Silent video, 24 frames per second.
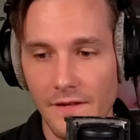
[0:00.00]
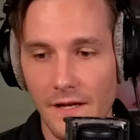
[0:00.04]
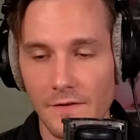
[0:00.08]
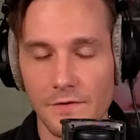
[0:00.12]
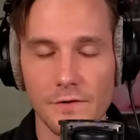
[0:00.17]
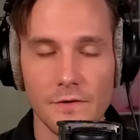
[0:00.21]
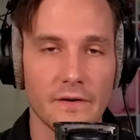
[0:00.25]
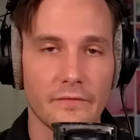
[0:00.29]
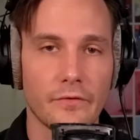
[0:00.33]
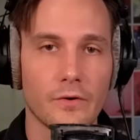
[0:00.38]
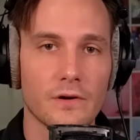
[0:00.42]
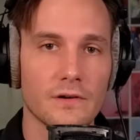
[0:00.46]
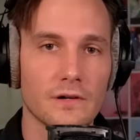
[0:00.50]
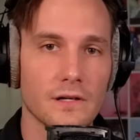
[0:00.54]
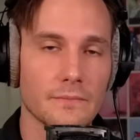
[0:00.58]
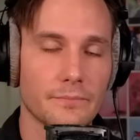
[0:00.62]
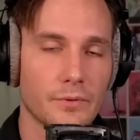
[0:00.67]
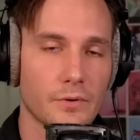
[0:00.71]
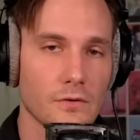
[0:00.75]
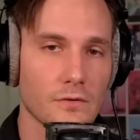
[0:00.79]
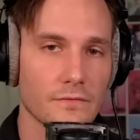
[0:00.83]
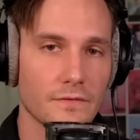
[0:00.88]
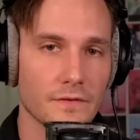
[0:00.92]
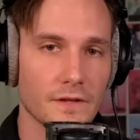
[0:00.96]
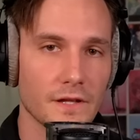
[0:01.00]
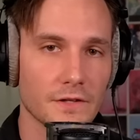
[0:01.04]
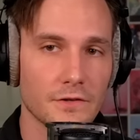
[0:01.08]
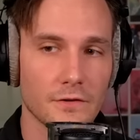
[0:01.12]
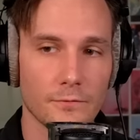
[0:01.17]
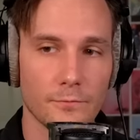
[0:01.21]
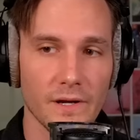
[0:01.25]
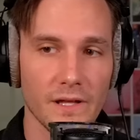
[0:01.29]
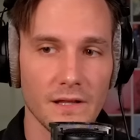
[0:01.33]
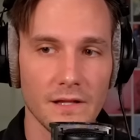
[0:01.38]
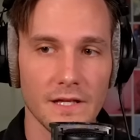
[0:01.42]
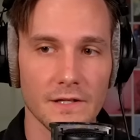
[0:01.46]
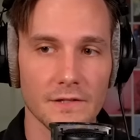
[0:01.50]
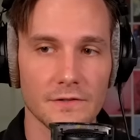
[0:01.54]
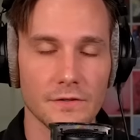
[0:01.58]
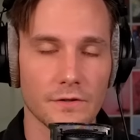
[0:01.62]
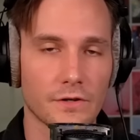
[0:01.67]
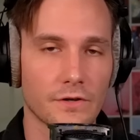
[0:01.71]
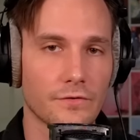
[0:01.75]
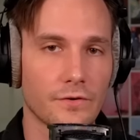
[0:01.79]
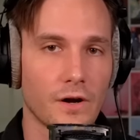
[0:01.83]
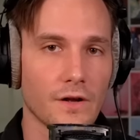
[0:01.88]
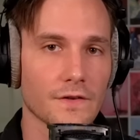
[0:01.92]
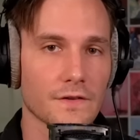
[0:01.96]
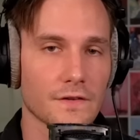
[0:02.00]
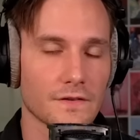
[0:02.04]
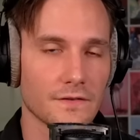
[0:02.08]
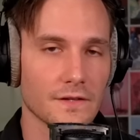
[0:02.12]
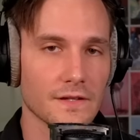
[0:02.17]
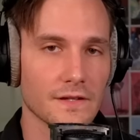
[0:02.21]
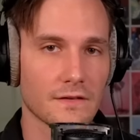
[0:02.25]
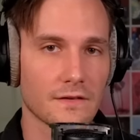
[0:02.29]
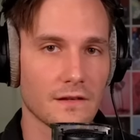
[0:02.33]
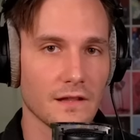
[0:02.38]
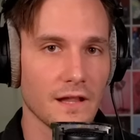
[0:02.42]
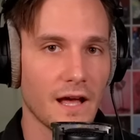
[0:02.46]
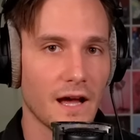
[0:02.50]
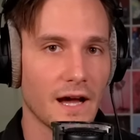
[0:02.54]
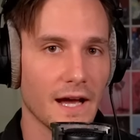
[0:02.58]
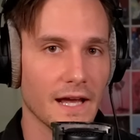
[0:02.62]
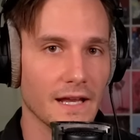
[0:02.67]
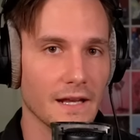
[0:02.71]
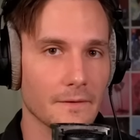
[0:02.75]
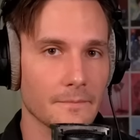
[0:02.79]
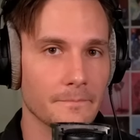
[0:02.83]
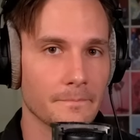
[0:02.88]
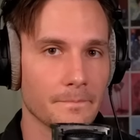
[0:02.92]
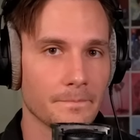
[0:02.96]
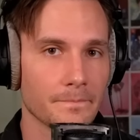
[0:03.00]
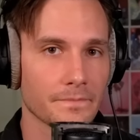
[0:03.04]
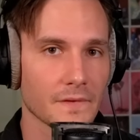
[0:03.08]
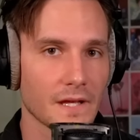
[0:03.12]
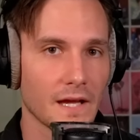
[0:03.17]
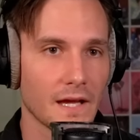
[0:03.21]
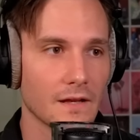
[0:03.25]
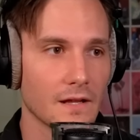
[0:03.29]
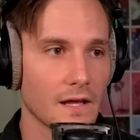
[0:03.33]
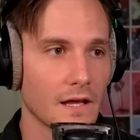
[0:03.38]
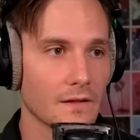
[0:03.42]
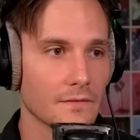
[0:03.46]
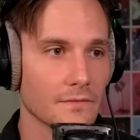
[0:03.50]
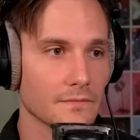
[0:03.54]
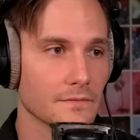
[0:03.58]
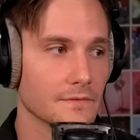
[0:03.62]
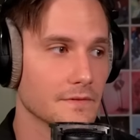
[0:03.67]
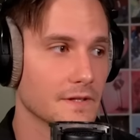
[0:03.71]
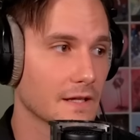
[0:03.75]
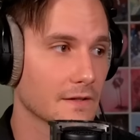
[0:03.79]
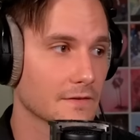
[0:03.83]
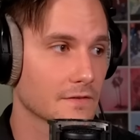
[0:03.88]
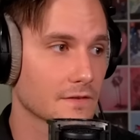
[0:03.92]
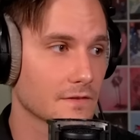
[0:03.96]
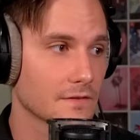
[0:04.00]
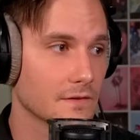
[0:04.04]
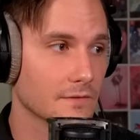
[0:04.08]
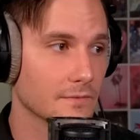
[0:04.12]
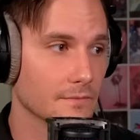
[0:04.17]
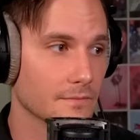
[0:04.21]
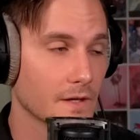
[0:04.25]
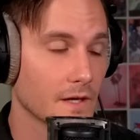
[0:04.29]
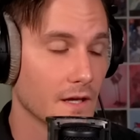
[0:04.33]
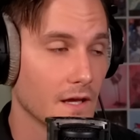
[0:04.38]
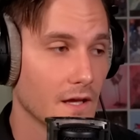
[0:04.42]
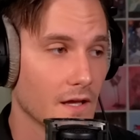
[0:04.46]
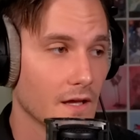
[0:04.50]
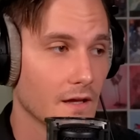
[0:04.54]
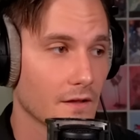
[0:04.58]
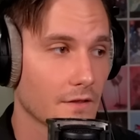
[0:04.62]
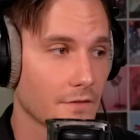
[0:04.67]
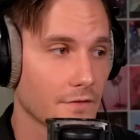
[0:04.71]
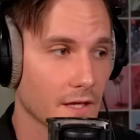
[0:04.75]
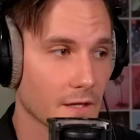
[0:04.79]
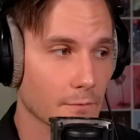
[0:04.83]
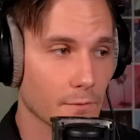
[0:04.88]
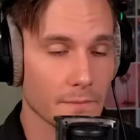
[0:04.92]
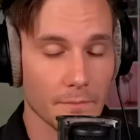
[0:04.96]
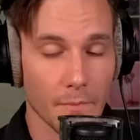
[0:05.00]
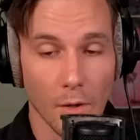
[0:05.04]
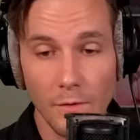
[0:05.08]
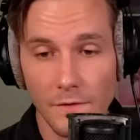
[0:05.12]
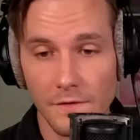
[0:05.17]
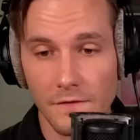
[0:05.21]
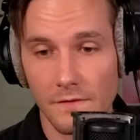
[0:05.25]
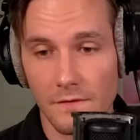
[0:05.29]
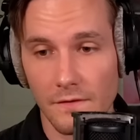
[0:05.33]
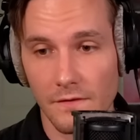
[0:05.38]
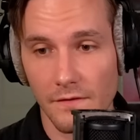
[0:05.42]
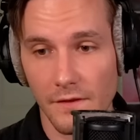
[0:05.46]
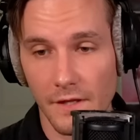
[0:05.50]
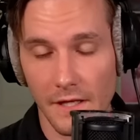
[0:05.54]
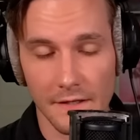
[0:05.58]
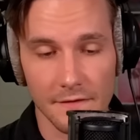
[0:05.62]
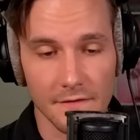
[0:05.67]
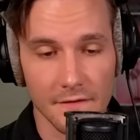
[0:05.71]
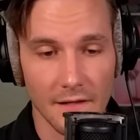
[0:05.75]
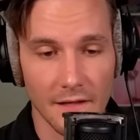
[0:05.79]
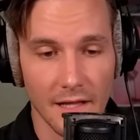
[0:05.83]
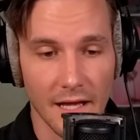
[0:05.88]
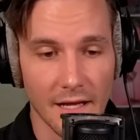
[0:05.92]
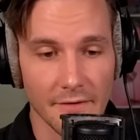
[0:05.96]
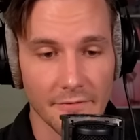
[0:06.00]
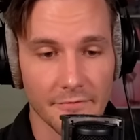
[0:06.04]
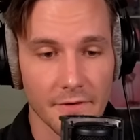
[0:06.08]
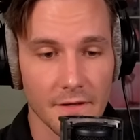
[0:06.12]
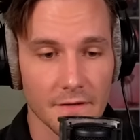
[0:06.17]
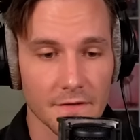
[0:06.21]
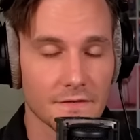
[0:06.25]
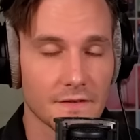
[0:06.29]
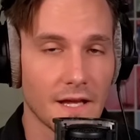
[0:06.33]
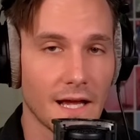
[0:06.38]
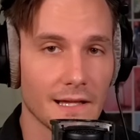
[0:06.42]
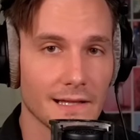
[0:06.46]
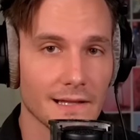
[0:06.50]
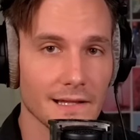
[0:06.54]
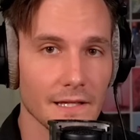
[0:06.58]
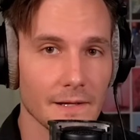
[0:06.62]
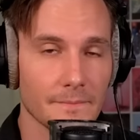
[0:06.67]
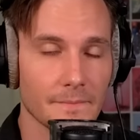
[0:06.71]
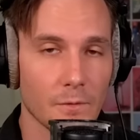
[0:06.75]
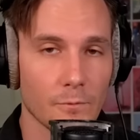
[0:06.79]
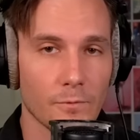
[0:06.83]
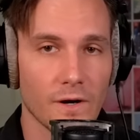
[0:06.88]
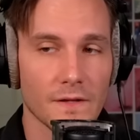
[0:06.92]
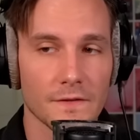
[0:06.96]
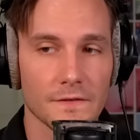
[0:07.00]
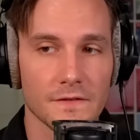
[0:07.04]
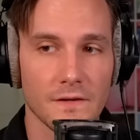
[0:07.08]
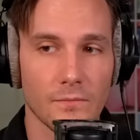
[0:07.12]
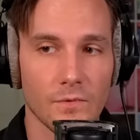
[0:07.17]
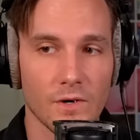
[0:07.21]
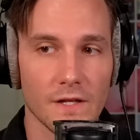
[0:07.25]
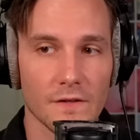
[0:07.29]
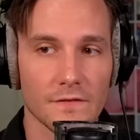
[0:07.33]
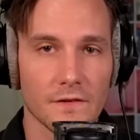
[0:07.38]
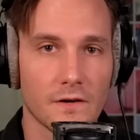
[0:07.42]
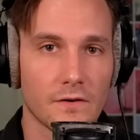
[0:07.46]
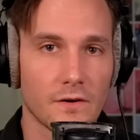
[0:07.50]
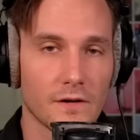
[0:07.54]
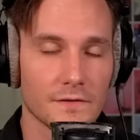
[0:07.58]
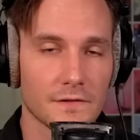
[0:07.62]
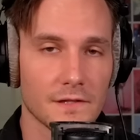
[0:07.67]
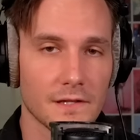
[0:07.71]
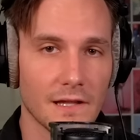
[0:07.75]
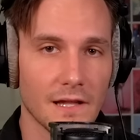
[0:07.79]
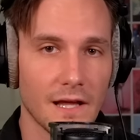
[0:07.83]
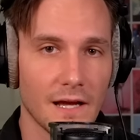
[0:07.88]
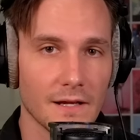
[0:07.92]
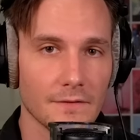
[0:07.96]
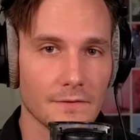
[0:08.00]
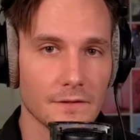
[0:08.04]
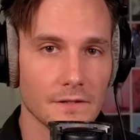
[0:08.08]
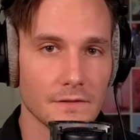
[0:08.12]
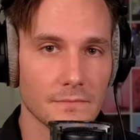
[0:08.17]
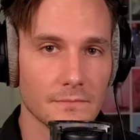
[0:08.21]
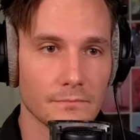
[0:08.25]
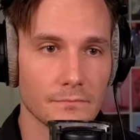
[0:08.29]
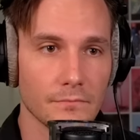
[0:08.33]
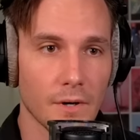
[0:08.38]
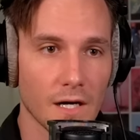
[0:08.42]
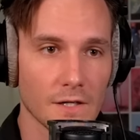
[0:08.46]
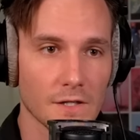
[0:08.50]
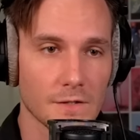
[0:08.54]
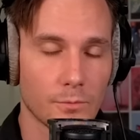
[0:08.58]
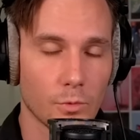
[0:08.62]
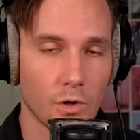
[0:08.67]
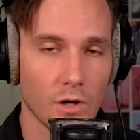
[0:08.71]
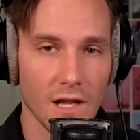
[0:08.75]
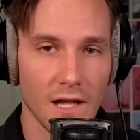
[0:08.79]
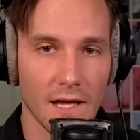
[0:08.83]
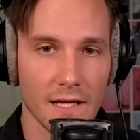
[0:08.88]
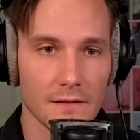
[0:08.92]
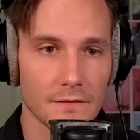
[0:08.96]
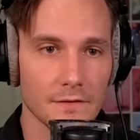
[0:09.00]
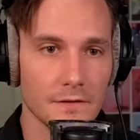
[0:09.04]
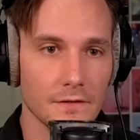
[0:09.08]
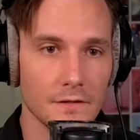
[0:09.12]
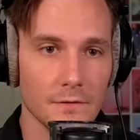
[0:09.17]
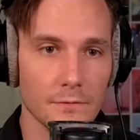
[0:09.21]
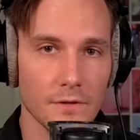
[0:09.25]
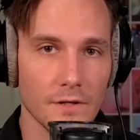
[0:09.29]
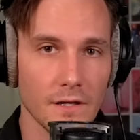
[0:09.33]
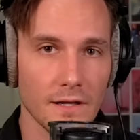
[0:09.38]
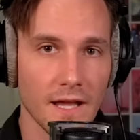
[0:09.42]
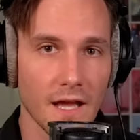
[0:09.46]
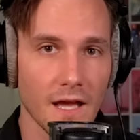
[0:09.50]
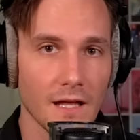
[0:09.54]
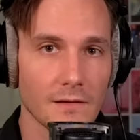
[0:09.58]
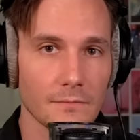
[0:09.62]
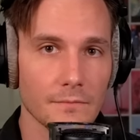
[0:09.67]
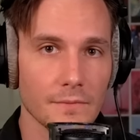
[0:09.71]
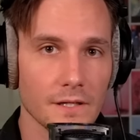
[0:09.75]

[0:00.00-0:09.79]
that you have already proven that you're willing to cross this line. And that's the thing with most things in life, sadly. Once someone has crossed the line, they're much more likely to do it again